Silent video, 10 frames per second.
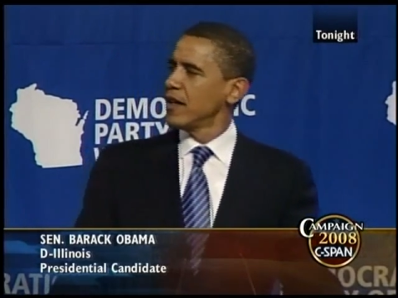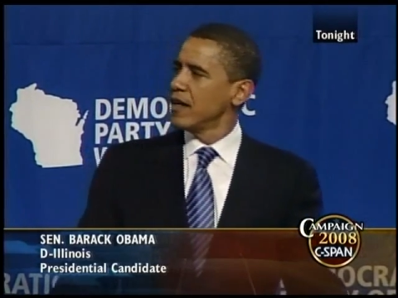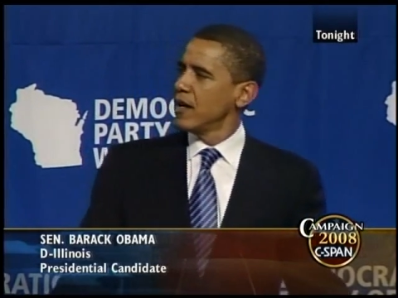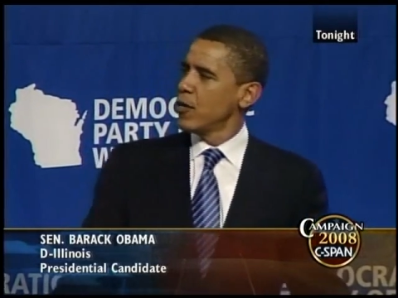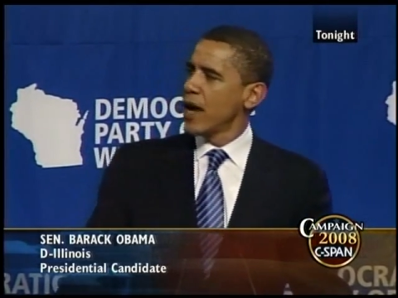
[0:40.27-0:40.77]

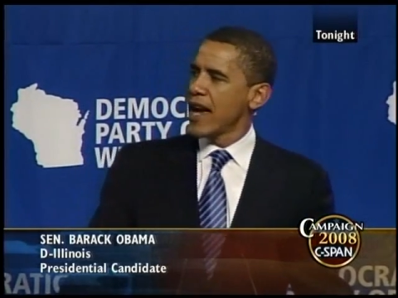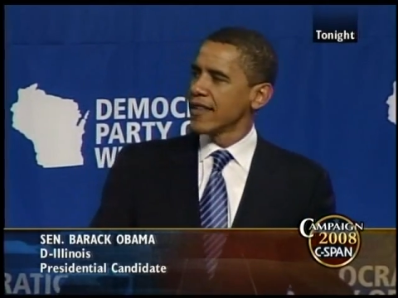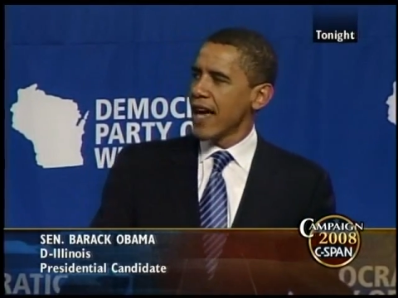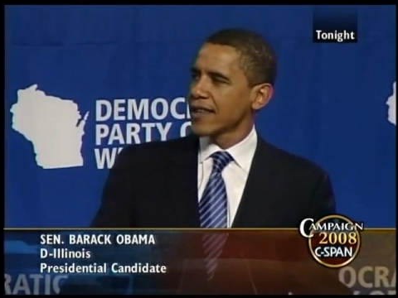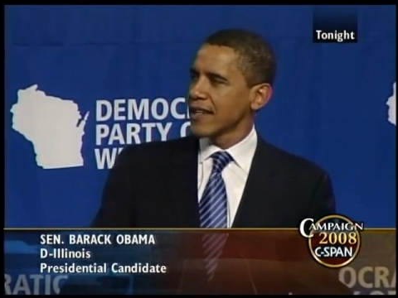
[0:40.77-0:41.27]
We have
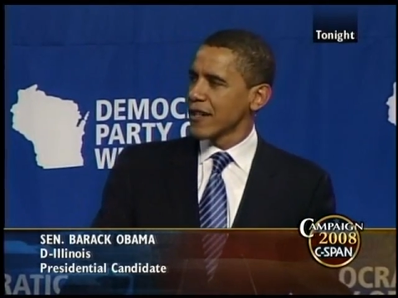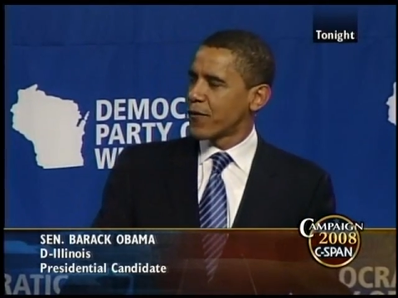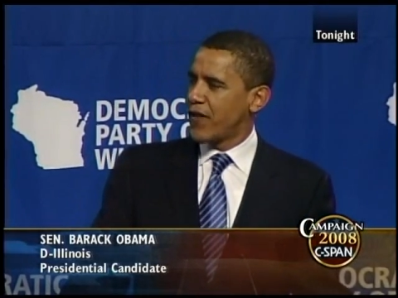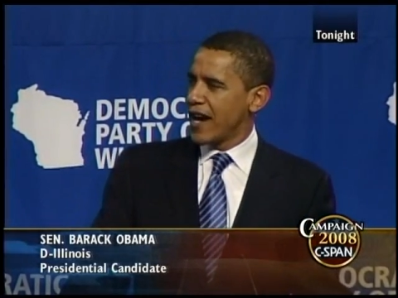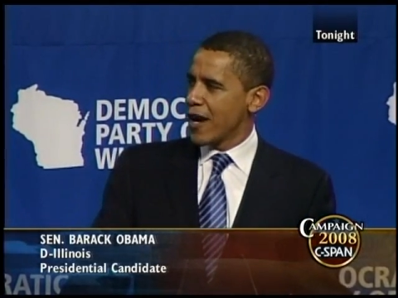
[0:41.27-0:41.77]
nothing to
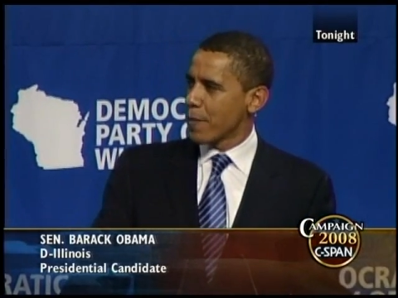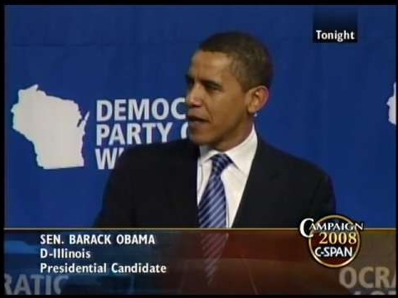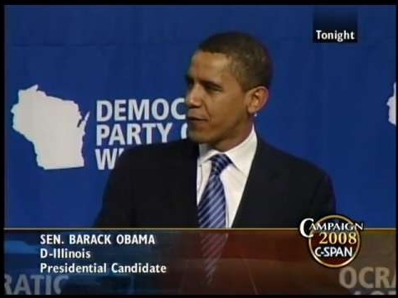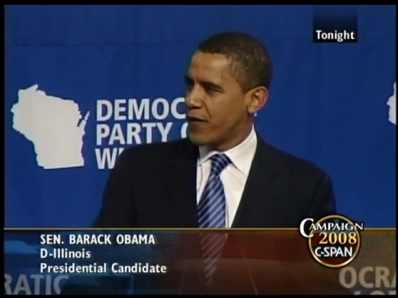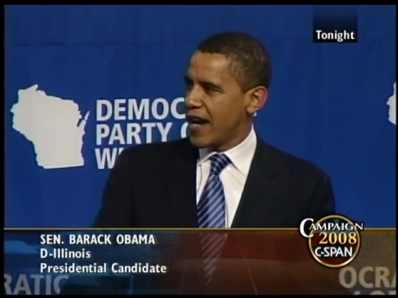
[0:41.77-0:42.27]
fear
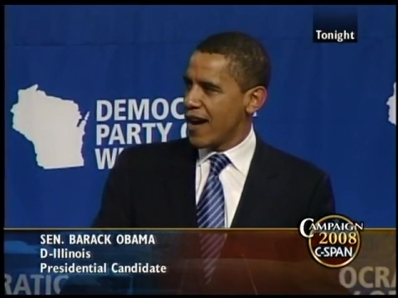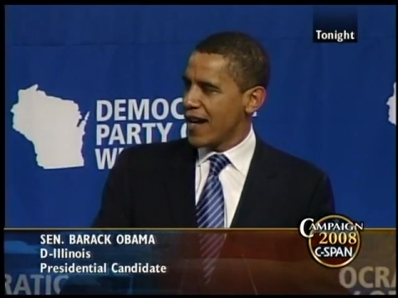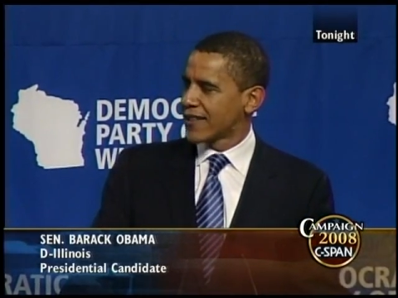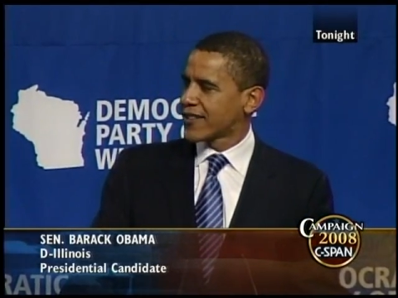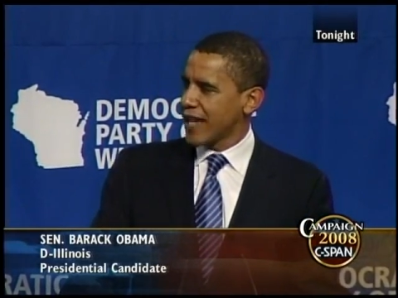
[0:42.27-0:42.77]
but fear
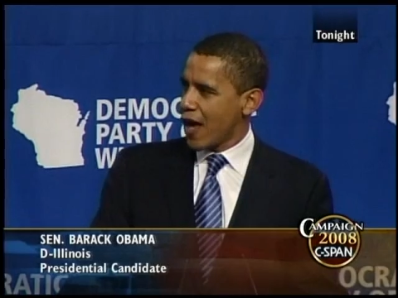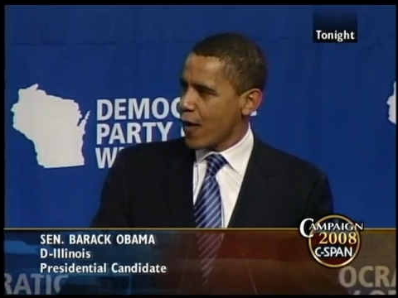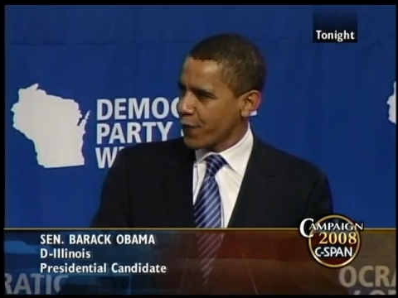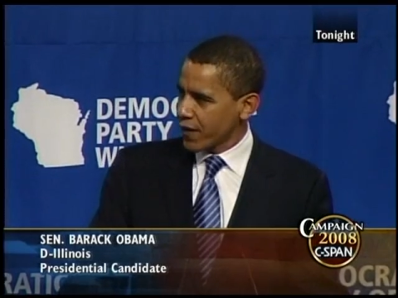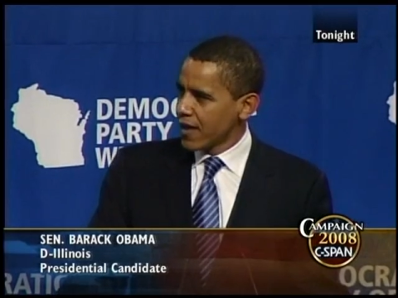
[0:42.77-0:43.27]
itself,
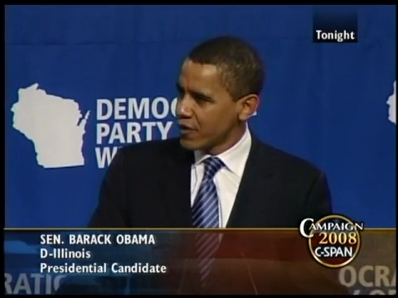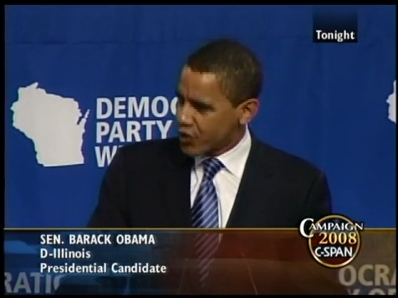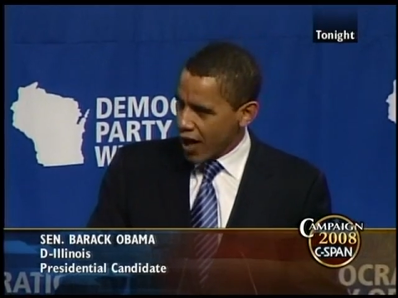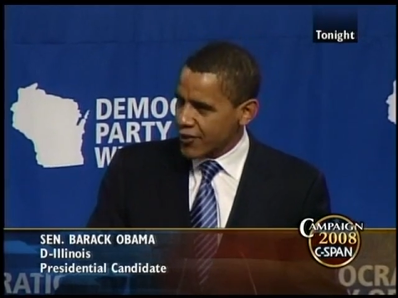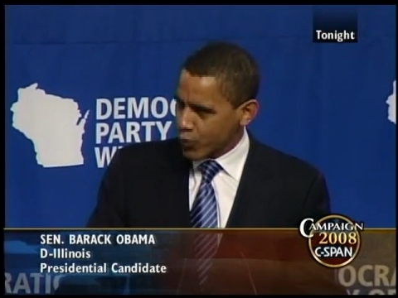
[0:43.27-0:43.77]

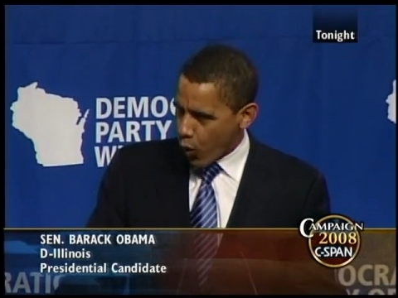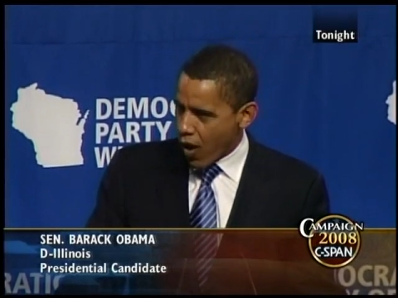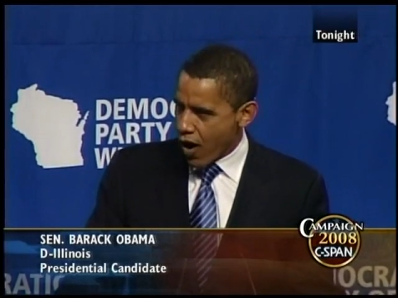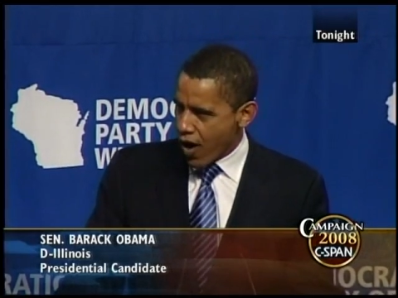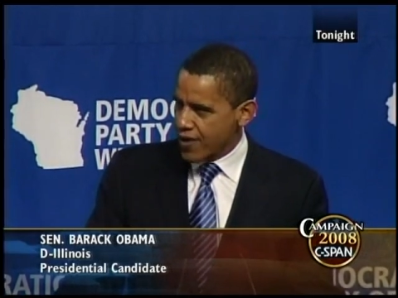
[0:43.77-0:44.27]
just
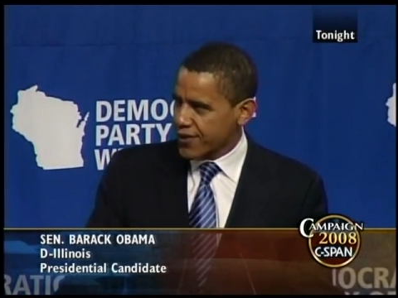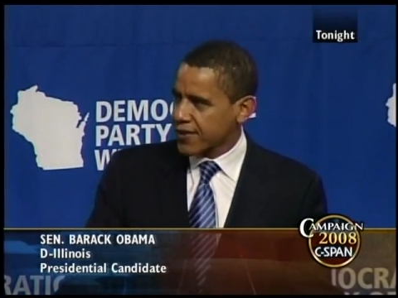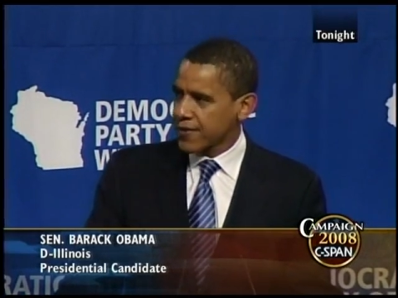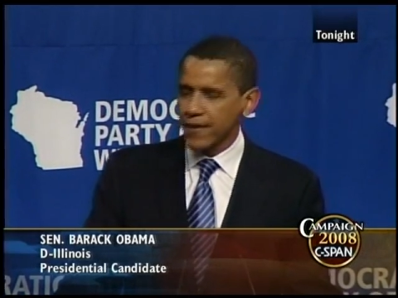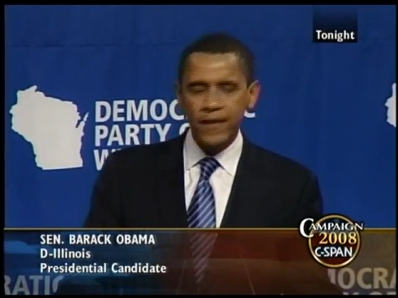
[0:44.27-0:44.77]

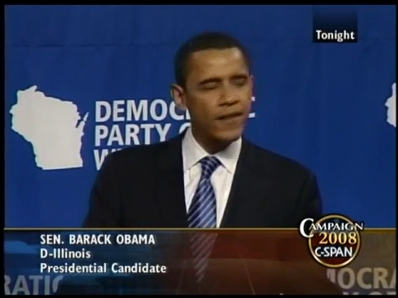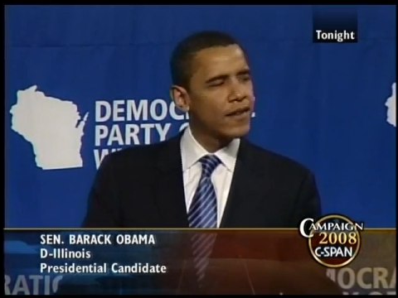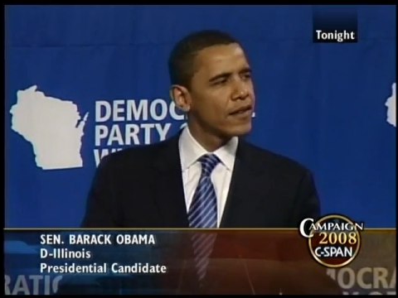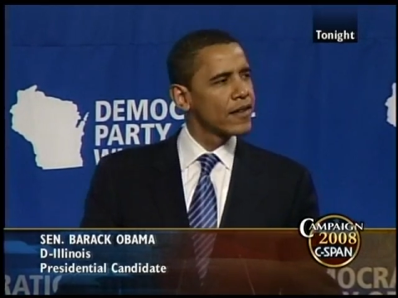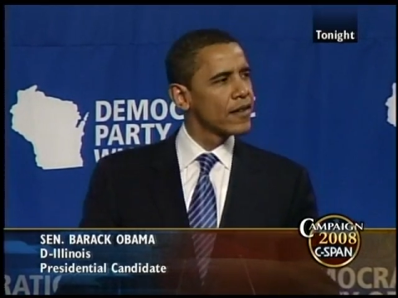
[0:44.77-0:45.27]
words,
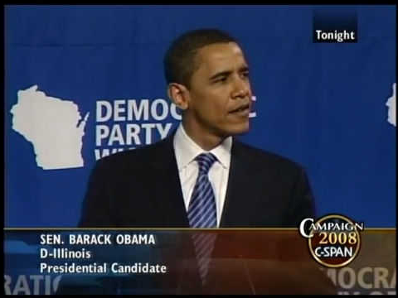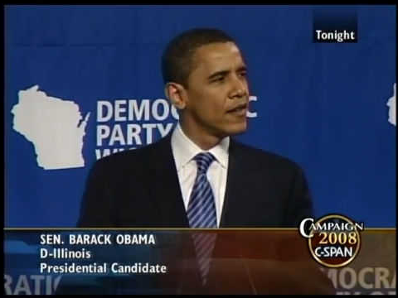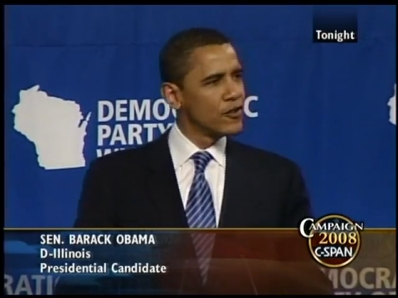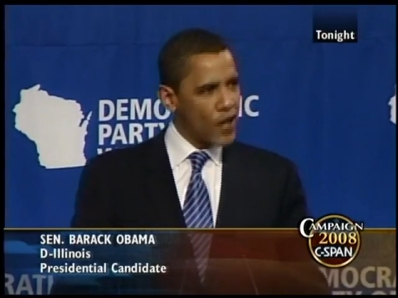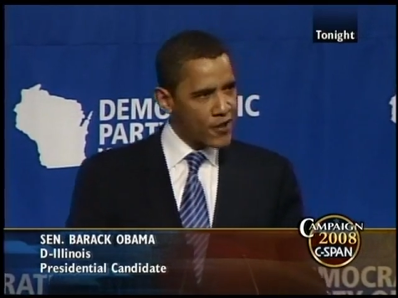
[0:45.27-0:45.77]

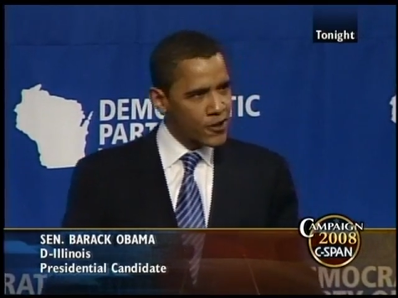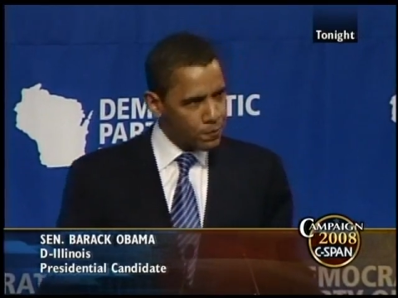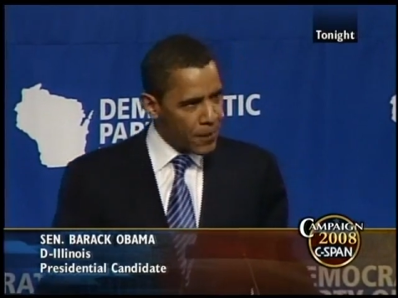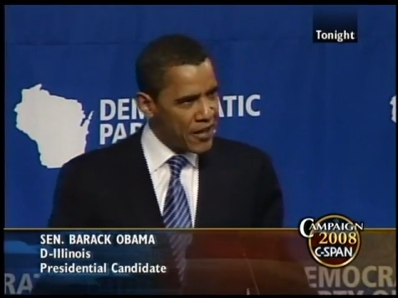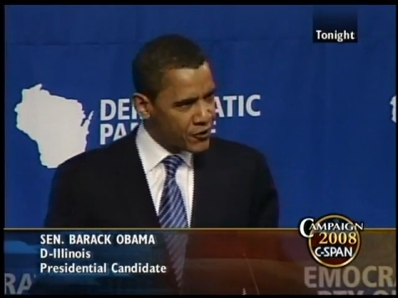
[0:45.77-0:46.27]
just
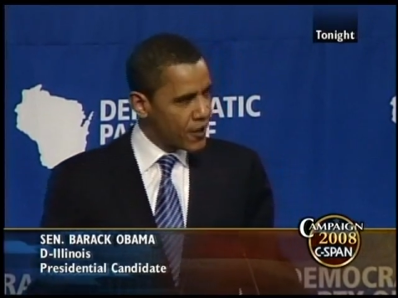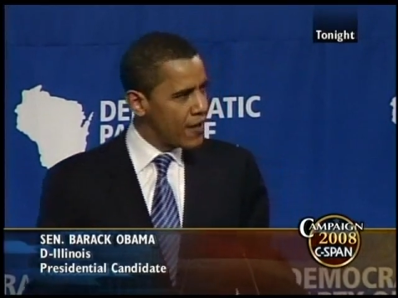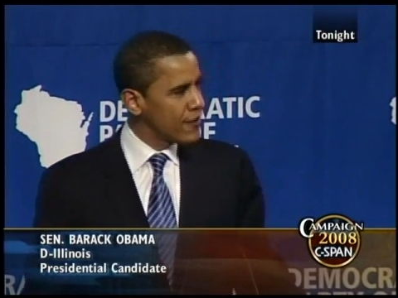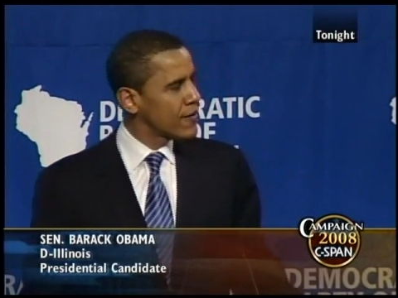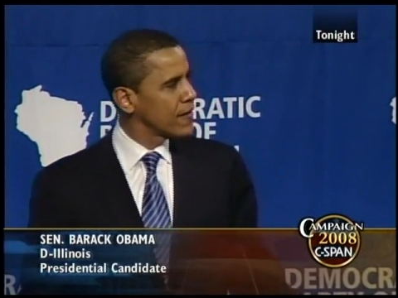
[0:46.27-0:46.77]
speeches.